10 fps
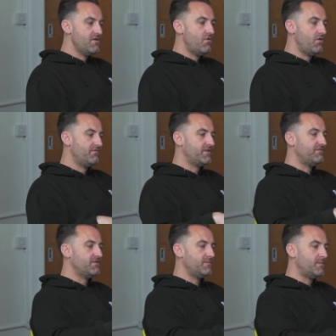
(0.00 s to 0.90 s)
or I've
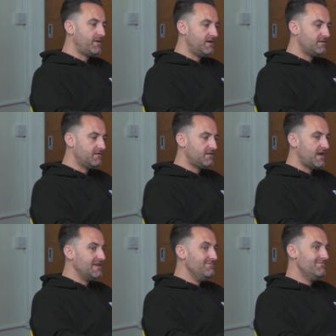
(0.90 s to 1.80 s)
given them a bit of
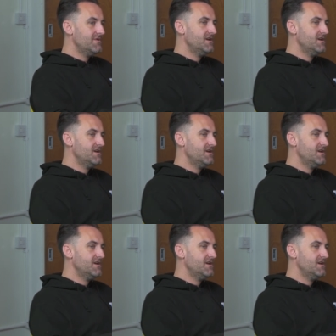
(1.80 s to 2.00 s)
time